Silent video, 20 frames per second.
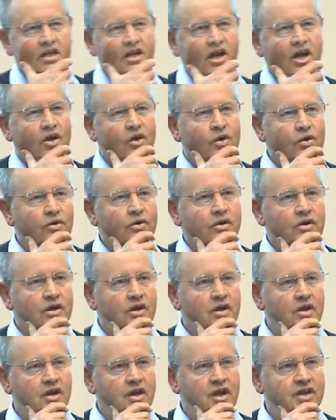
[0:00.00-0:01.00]
you know,
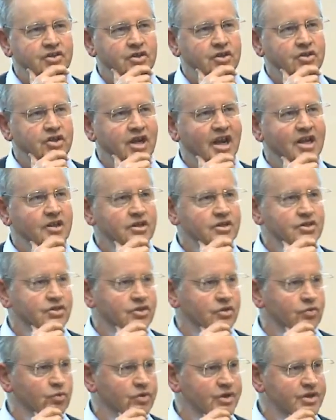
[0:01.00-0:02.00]
it's a
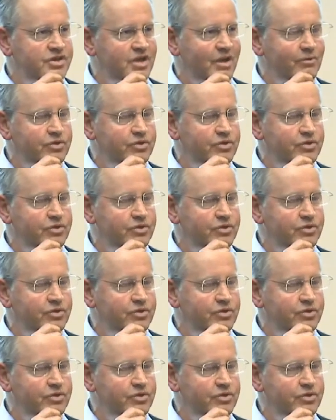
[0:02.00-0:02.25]
challenge that we